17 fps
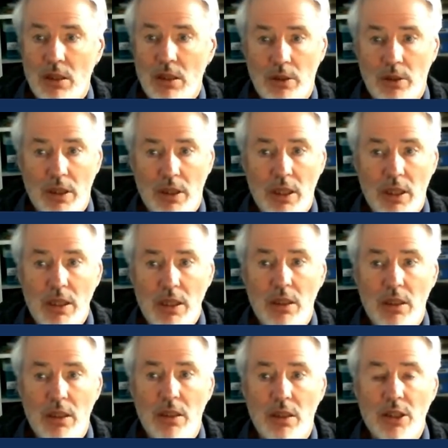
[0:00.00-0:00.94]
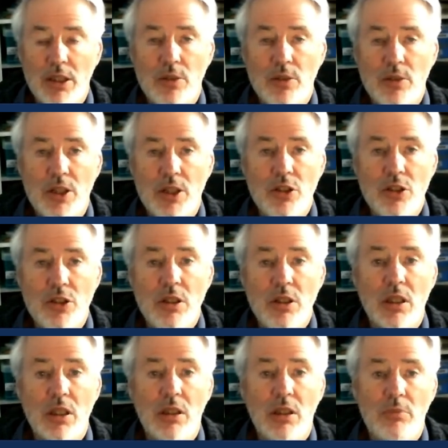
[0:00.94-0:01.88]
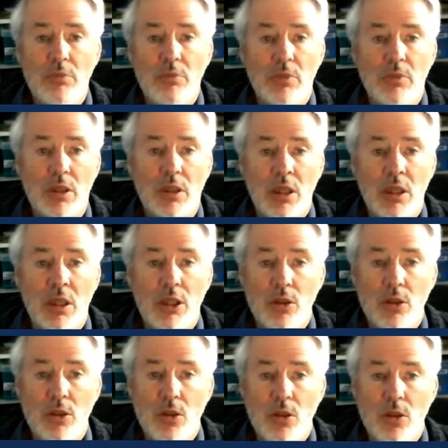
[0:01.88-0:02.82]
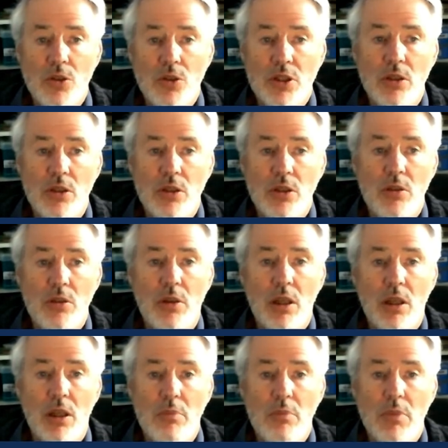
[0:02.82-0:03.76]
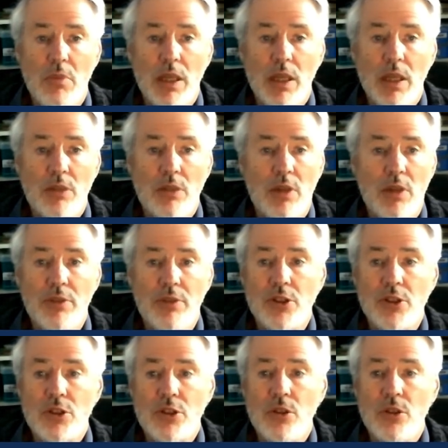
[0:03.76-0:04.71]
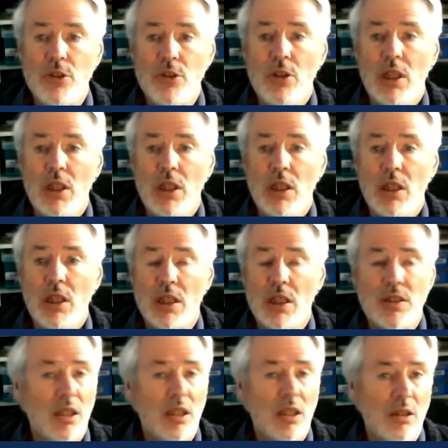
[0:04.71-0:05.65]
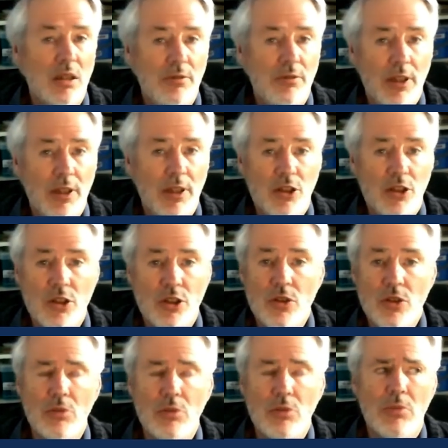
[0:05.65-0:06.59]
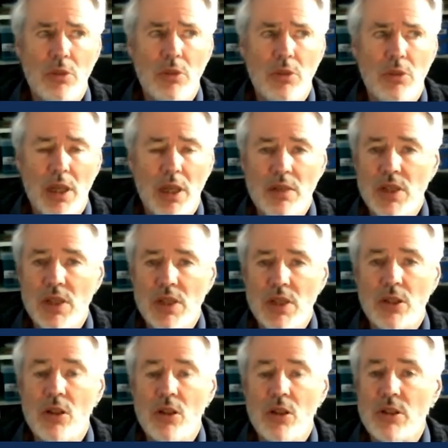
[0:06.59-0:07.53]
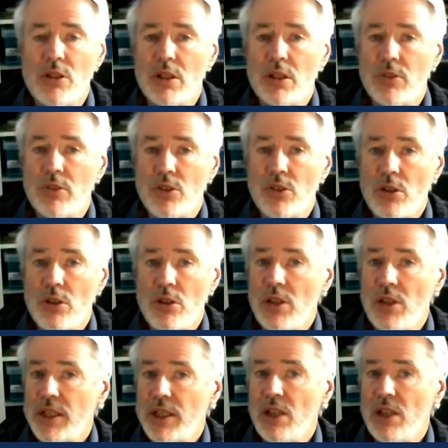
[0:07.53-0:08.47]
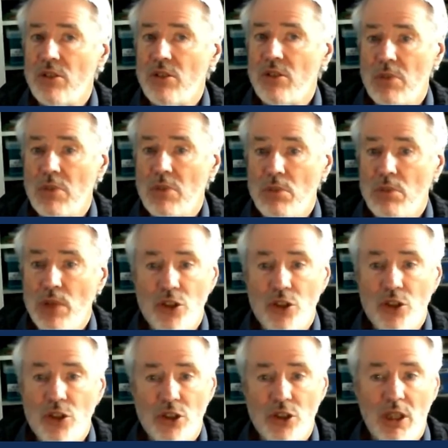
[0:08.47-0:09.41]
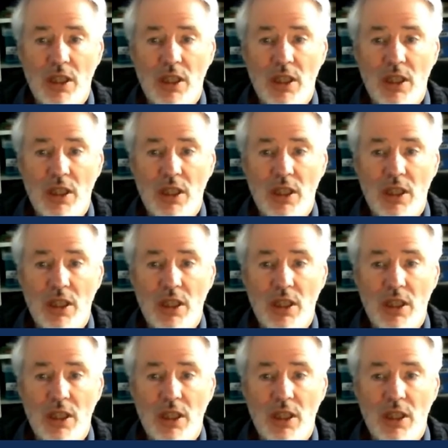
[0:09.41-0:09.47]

Okay, next question. You also made reference to executive functions, or you might have said cognitive control, I can't remember which.